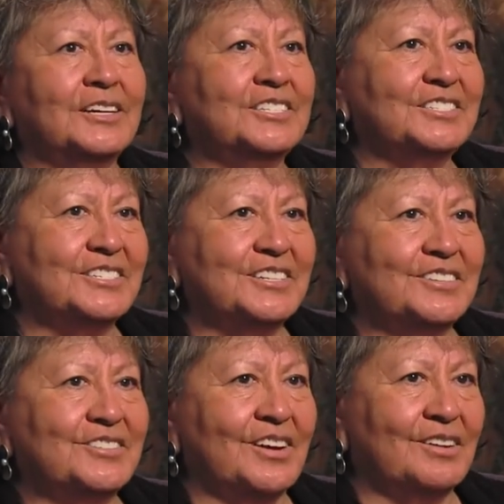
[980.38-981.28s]
She's going to
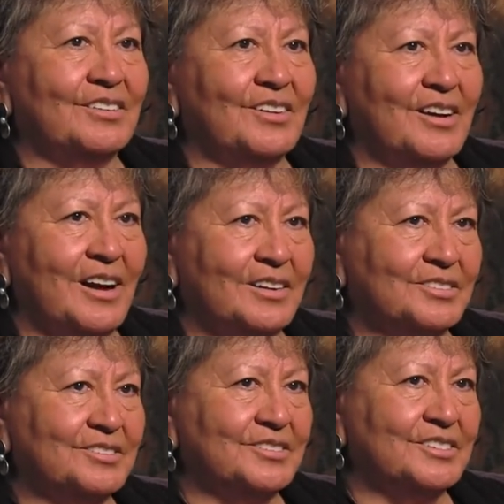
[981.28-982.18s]
check your
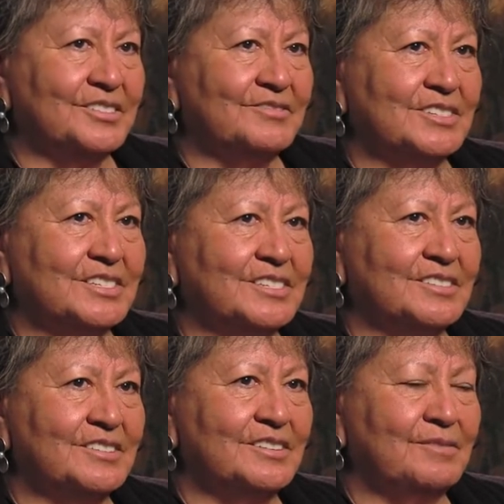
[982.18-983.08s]
house to see if it's
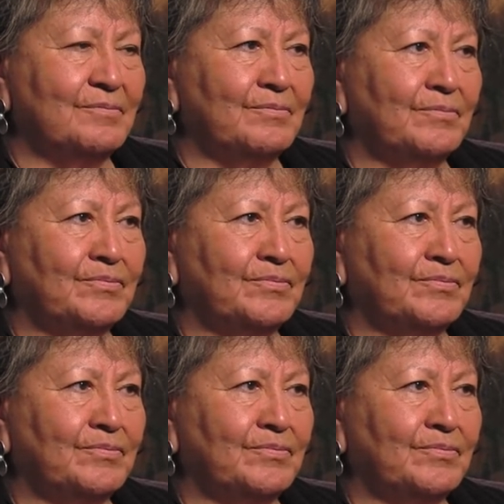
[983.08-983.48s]
clean